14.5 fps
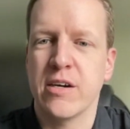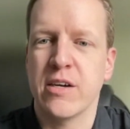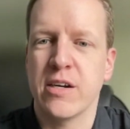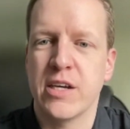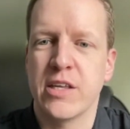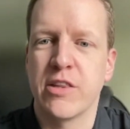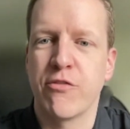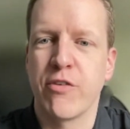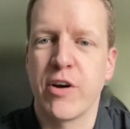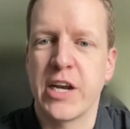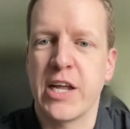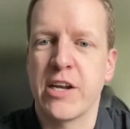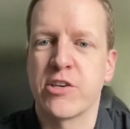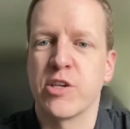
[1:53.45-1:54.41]
in the
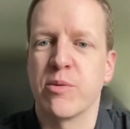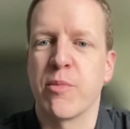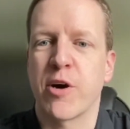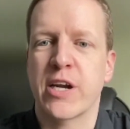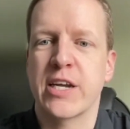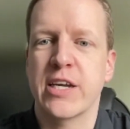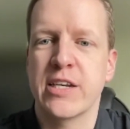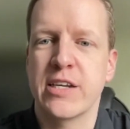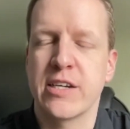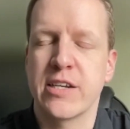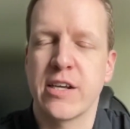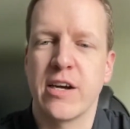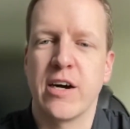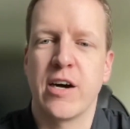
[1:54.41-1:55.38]
financial market.
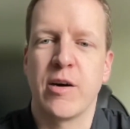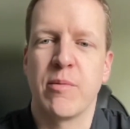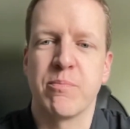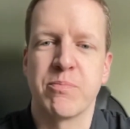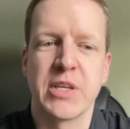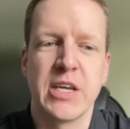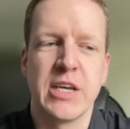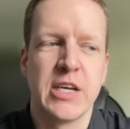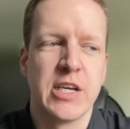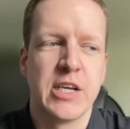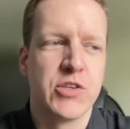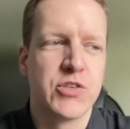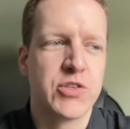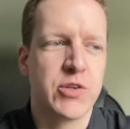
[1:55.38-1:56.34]

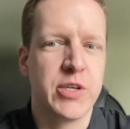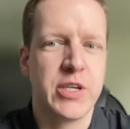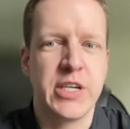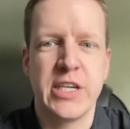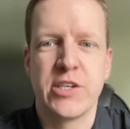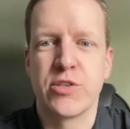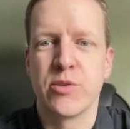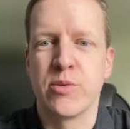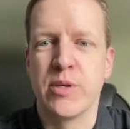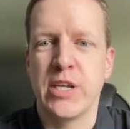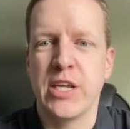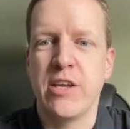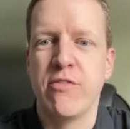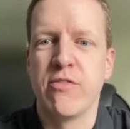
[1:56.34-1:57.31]
So you need to
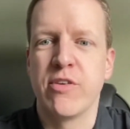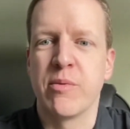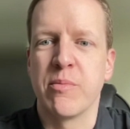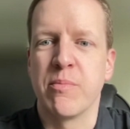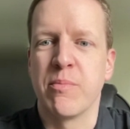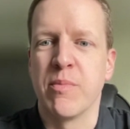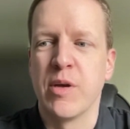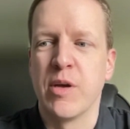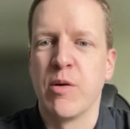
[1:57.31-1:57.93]
even